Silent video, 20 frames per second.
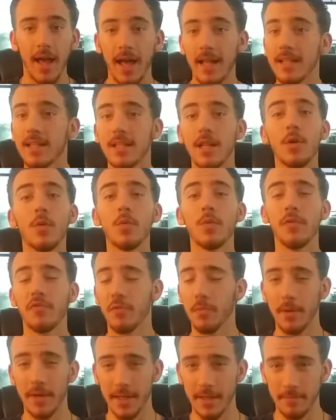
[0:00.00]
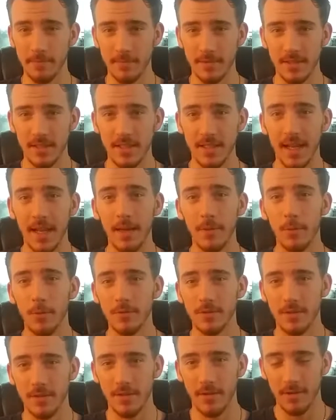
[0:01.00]
Hello everybody! Today I'm
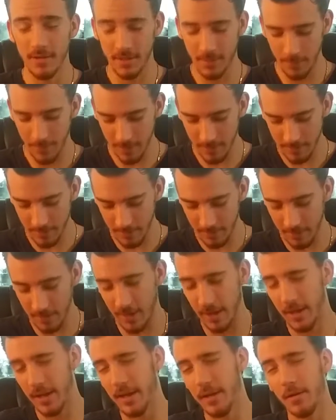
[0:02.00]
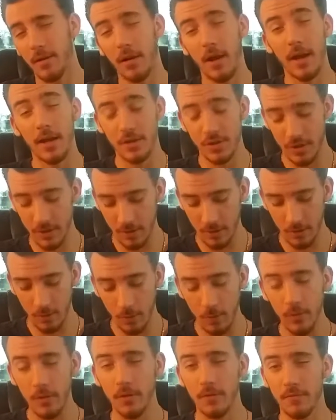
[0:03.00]
going to talk about actually an
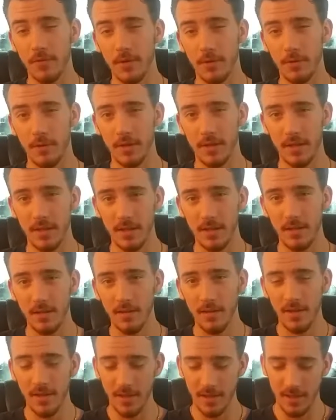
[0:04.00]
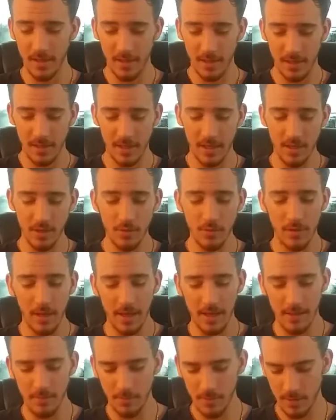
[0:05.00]
earlier video I did. Can you
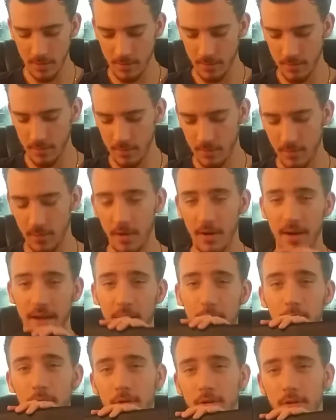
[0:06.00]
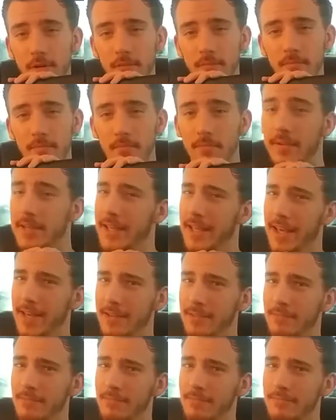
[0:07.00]
game on a netbook? Again?